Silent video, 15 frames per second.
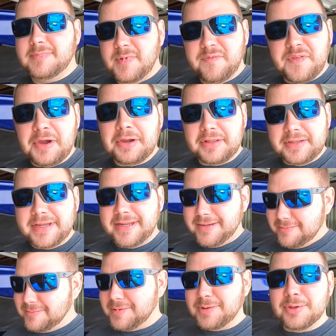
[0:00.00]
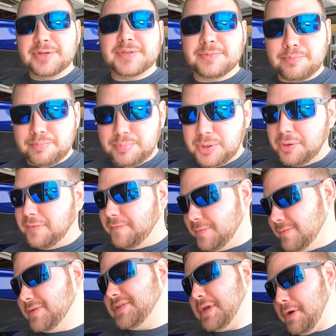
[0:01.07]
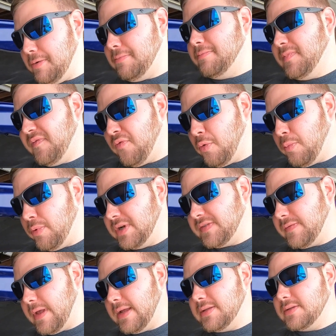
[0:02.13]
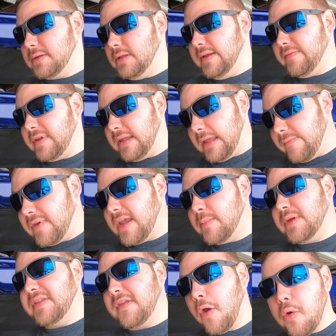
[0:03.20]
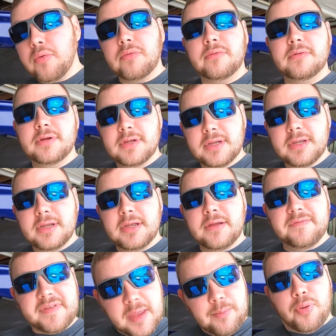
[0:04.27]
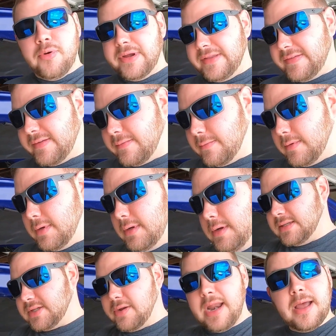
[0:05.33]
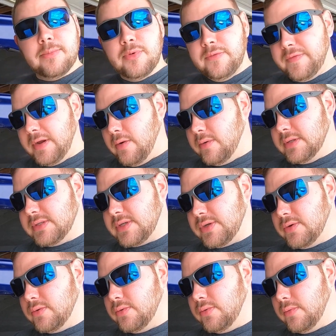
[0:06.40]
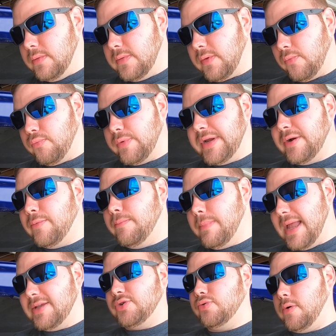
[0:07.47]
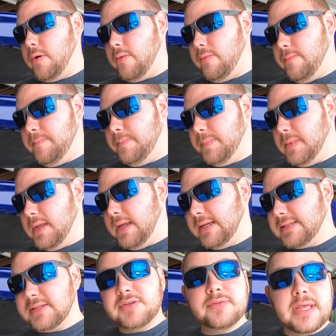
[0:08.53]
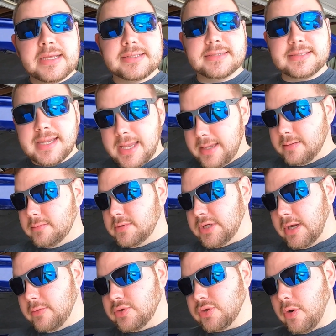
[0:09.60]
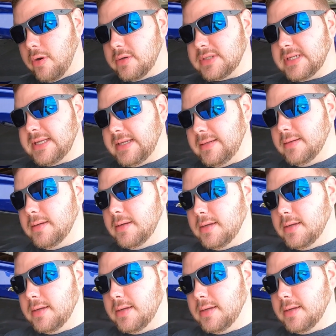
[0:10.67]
very clean, looks beautiful, so 4 points for that, giving him a total of 10 points. So now moving on to the RealMetro. He has a 2010 Challenger RT.